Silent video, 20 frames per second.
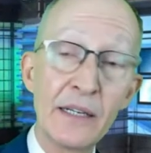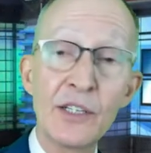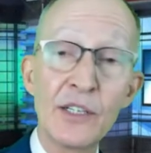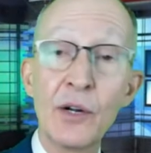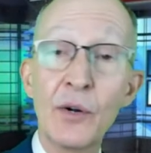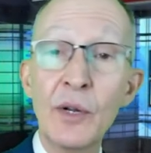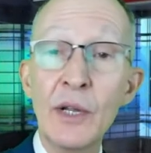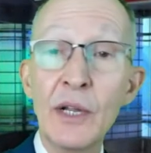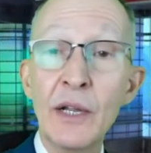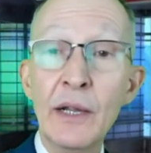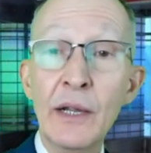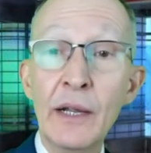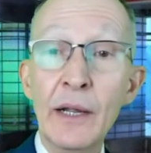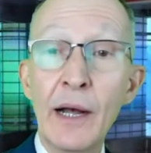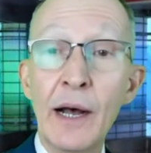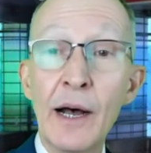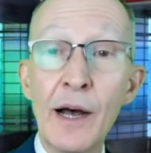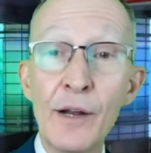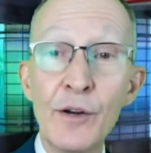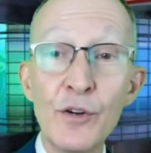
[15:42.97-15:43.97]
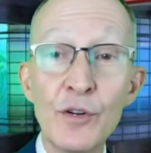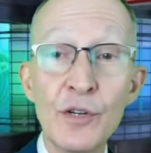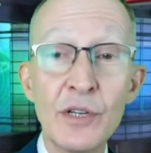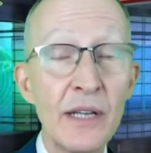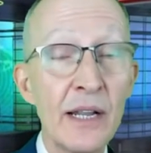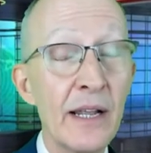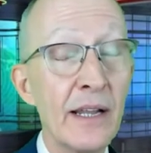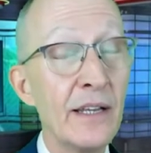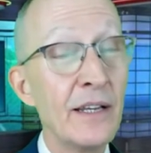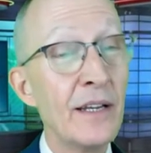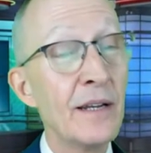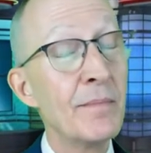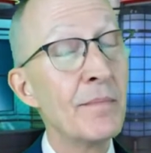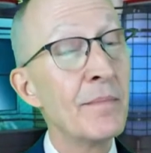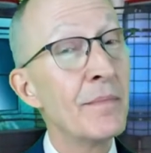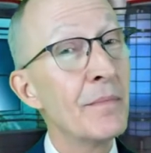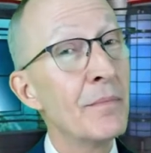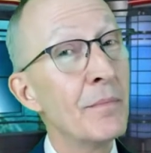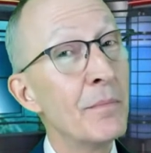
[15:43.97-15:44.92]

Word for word: So understand you